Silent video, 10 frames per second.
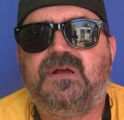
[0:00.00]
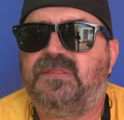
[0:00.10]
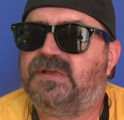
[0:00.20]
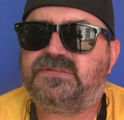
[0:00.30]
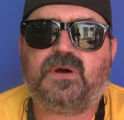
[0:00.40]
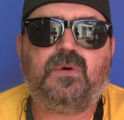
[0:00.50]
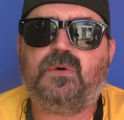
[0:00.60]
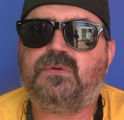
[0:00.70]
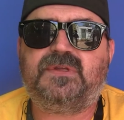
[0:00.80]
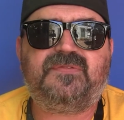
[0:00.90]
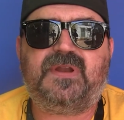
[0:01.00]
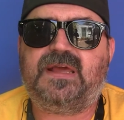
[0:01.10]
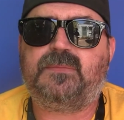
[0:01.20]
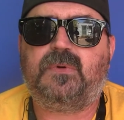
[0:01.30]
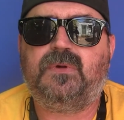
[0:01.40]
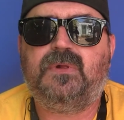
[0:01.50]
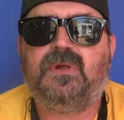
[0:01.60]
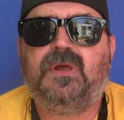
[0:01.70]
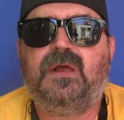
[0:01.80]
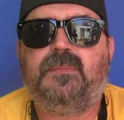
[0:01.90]
That's a whole different animal.
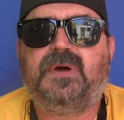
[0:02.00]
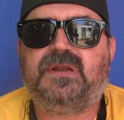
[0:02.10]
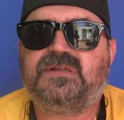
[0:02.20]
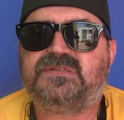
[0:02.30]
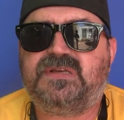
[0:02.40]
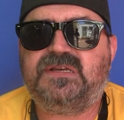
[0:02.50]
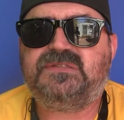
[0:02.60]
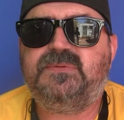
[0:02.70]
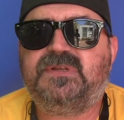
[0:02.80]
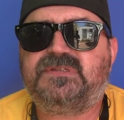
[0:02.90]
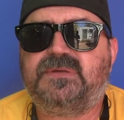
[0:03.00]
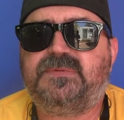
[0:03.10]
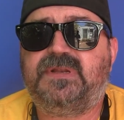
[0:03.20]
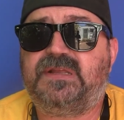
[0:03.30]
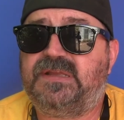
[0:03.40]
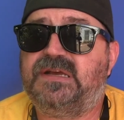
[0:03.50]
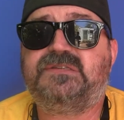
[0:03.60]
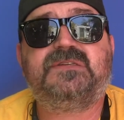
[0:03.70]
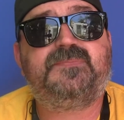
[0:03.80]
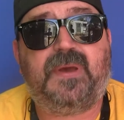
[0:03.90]
But an assessment is something that,
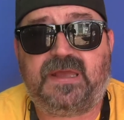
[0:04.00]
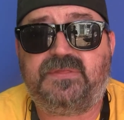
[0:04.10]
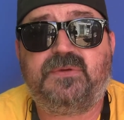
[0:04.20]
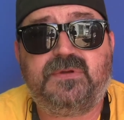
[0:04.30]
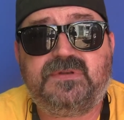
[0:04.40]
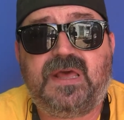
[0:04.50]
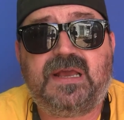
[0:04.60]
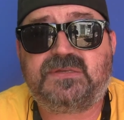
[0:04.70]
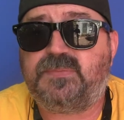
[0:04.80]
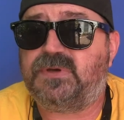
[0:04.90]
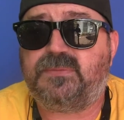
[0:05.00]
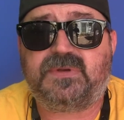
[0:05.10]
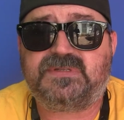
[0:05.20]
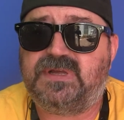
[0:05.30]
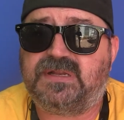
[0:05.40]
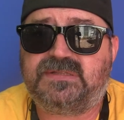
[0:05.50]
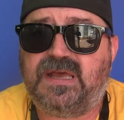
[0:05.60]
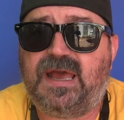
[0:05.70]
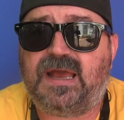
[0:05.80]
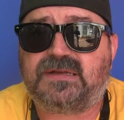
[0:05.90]
yes, is paid through your tax bill, but it's not a
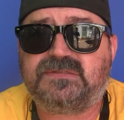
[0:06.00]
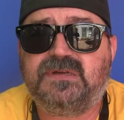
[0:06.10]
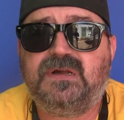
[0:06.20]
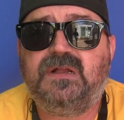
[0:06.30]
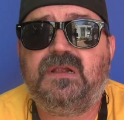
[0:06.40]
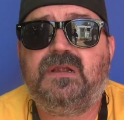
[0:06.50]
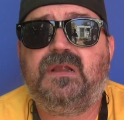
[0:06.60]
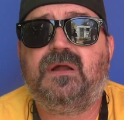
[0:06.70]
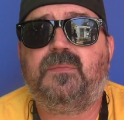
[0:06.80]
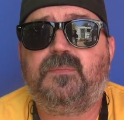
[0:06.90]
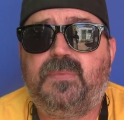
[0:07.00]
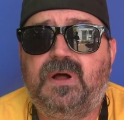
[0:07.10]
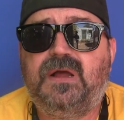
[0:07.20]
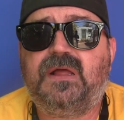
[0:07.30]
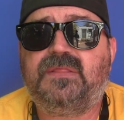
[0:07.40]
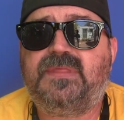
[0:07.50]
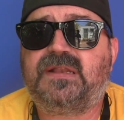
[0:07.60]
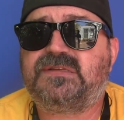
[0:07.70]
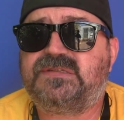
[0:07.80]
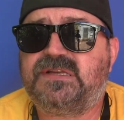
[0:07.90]
tax. But
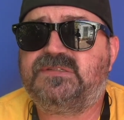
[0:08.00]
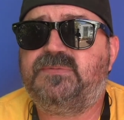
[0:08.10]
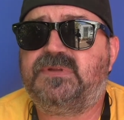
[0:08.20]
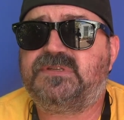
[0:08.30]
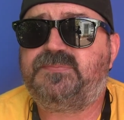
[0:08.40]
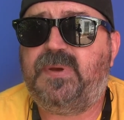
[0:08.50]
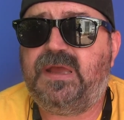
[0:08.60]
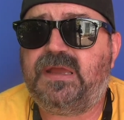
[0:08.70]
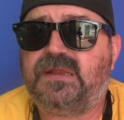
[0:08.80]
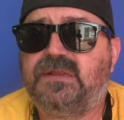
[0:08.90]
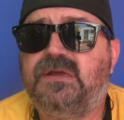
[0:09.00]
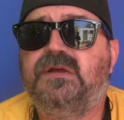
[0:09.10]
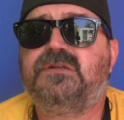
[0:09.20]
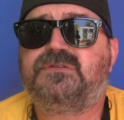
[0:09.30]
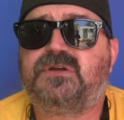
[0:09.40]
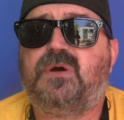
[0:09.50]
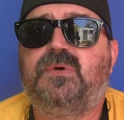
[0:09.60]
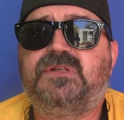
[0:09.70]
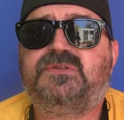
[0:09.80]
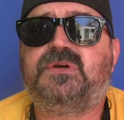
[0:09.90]
that assessment is paid to
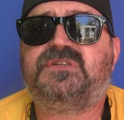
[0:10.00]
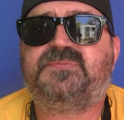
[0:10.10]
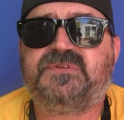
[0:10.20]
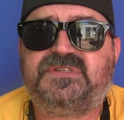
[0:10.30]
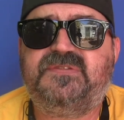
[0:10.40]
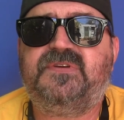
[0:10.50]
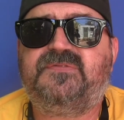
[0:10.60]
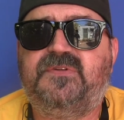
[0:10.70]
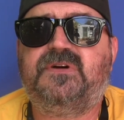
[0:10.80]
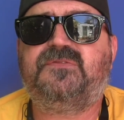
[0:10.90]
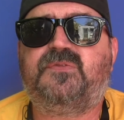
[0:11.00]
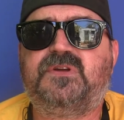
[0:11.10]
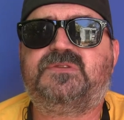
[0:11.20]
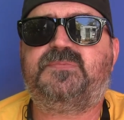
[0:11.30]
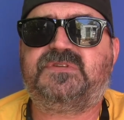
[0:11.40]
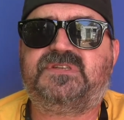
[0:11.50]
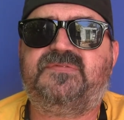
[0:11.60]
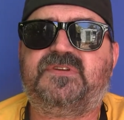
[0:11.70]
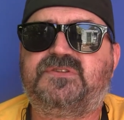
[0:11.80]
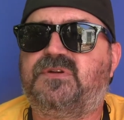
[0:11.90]
go into a specific fund for a
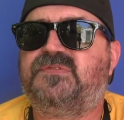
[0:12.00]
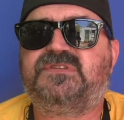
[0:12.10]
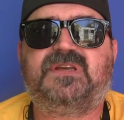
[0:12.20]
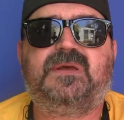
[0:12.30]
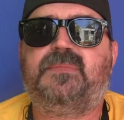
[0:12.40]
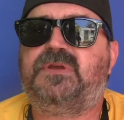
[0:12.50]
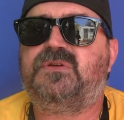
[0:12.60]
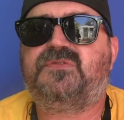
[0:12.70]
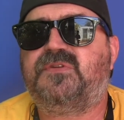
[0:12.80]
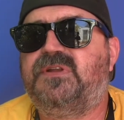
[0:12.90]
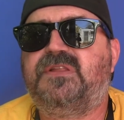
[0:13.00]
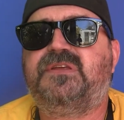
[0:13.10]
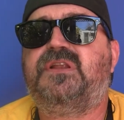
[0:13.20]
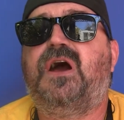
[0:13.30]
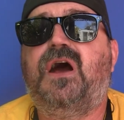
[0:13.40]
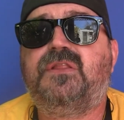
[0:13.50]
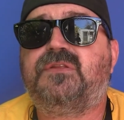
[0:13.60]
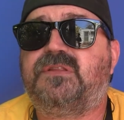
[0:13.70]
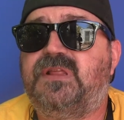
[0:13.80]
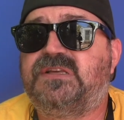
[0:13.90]
specific service and can be used for nothing
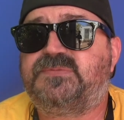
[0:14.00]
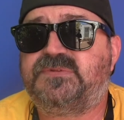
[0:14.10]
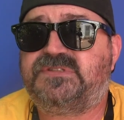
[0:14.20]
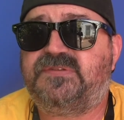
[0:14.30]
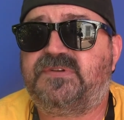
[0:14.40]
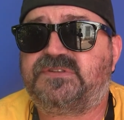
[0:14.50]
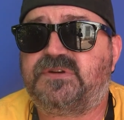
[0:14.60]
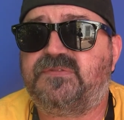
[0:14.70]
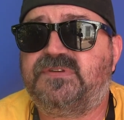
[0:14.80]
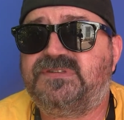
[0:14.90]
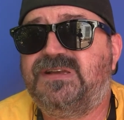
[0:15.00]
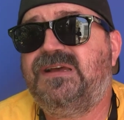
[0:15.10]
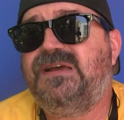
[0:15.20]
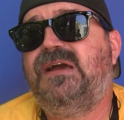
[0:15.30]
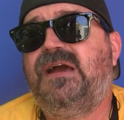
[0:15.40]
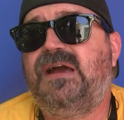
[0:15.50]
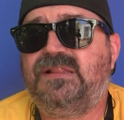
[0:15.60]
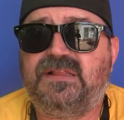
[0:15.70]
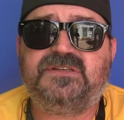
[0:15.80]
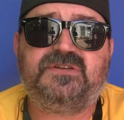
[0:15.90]
other than that specific service
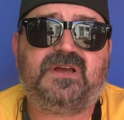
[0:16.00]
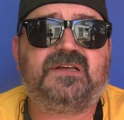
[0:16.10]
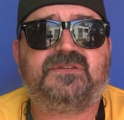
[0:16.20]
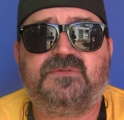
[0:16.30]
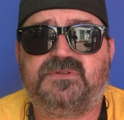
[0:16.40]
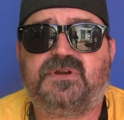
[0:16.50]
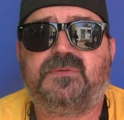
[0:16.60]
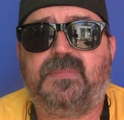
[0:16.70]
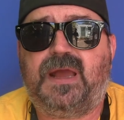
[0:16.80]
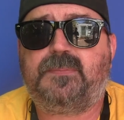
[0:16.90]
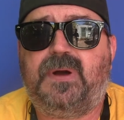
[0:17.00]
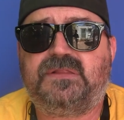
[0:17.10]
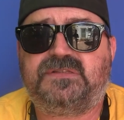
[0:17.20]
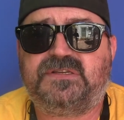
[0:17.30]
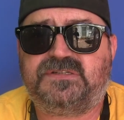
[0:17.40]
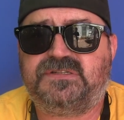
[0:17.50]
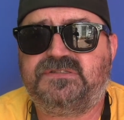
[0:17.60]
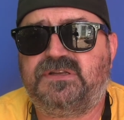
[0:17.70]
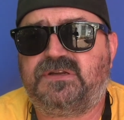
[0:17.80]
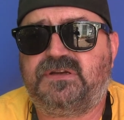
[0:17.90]
unless you got some dirtbag
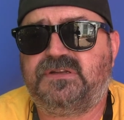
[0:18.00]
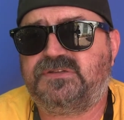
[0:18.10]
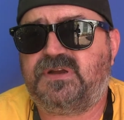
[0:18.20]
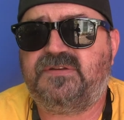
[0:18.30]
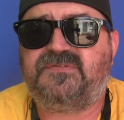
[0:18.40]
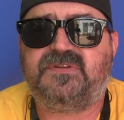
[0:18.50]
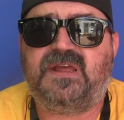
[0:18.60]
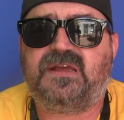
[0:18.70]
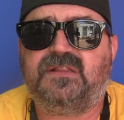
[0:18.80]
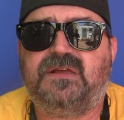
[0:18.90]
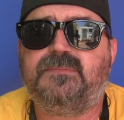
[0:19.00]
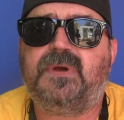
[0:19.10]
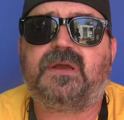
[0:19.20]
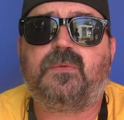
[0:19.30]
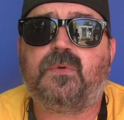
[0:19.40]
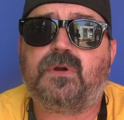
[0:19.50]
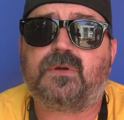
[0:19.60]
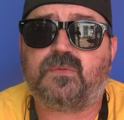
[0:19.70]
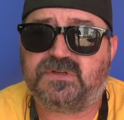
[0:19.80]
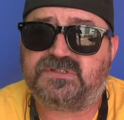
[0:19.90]
politicians that are going to try and finagle it and make it
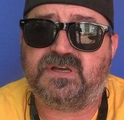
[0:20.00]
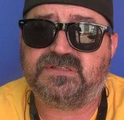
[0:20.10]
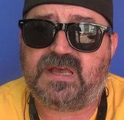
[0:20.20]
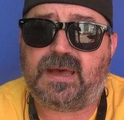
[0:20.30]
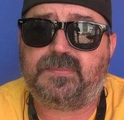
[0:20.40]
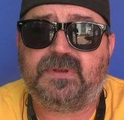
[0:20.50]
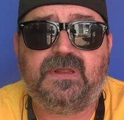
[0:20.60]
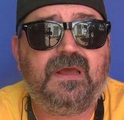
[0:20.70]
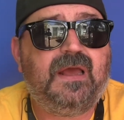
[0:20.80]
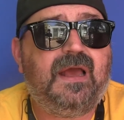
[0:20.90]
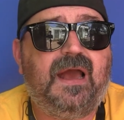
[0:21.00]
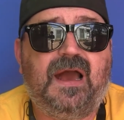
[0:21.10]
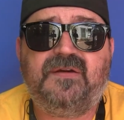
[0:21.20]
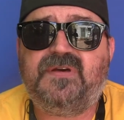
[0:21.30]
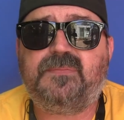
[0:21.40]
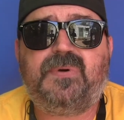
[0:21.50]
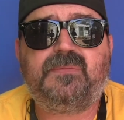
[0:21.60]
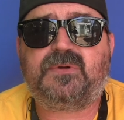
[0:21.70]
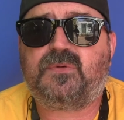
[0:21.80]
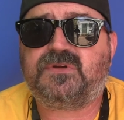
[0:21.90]
work which does happen i've had
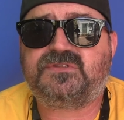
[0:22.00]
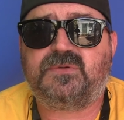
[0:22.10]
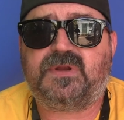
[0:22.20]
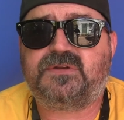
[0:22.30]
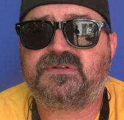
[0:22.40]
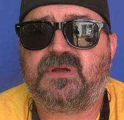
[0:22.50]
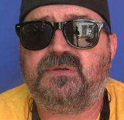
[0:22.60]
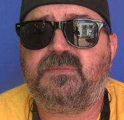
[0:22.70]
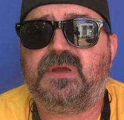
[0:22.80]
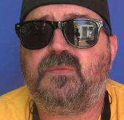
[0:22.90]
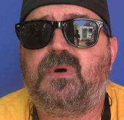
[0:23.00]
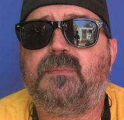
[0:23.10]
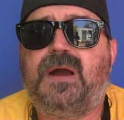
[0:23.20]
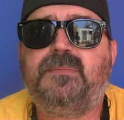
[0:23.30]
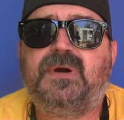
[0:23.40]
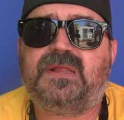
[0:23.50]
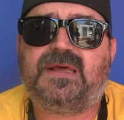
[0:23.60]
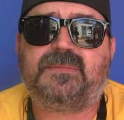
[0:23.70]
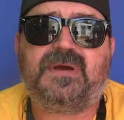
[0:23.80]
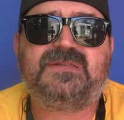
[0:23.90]
public works directors come to me and want my money
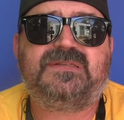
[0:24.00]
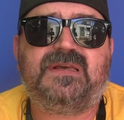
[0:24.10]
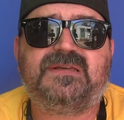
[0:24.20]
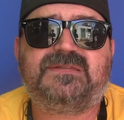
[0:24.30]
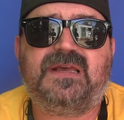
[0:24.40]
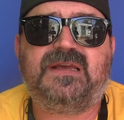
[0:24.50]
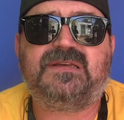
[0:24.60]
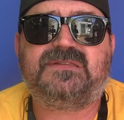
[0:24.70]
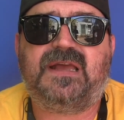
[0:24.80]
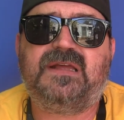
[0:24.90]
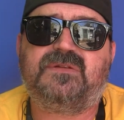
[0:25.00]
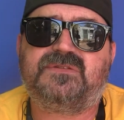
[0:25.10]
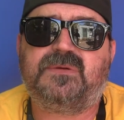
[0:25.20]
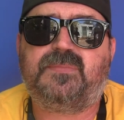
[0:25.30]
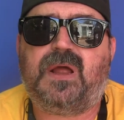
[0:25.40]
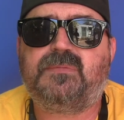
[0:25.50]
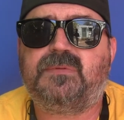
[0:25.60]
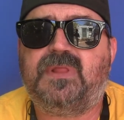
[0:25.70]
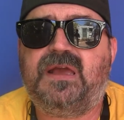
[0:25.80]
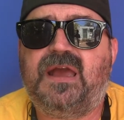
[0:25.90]
out of my csas to handle some
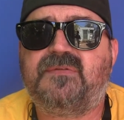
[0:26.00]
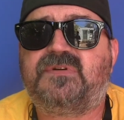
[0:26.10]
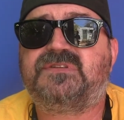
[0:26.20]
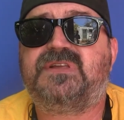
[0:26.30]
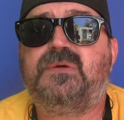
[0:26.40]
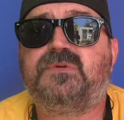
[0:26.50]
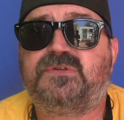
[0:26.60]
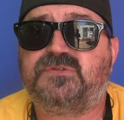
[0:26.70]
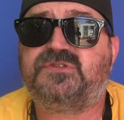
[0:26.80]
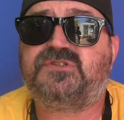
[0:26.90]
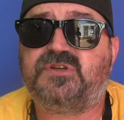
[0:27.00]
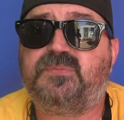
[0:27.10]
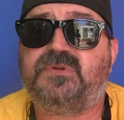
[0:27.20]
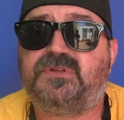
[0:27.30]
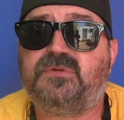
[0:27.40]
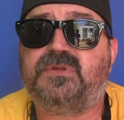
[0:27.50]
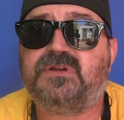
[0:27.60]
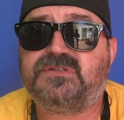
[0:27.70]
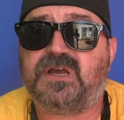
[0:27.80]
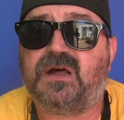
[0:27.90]
problem they have because they were too stupid to do
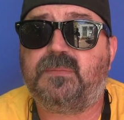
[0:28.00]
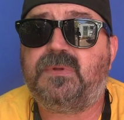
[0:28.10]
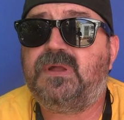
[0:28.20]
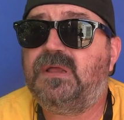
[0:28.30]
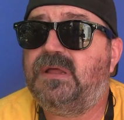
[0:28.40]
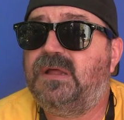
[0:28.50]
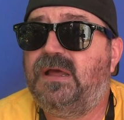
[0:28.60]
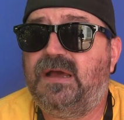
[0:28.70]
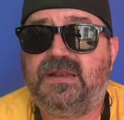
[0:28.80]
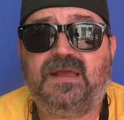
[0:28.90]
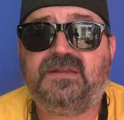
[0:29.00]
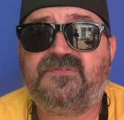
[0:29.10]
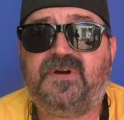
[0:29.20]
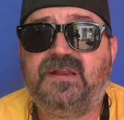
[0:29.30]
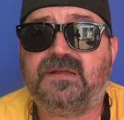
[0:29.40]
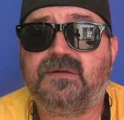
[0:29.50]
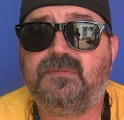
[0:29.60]
their job and i had to fight it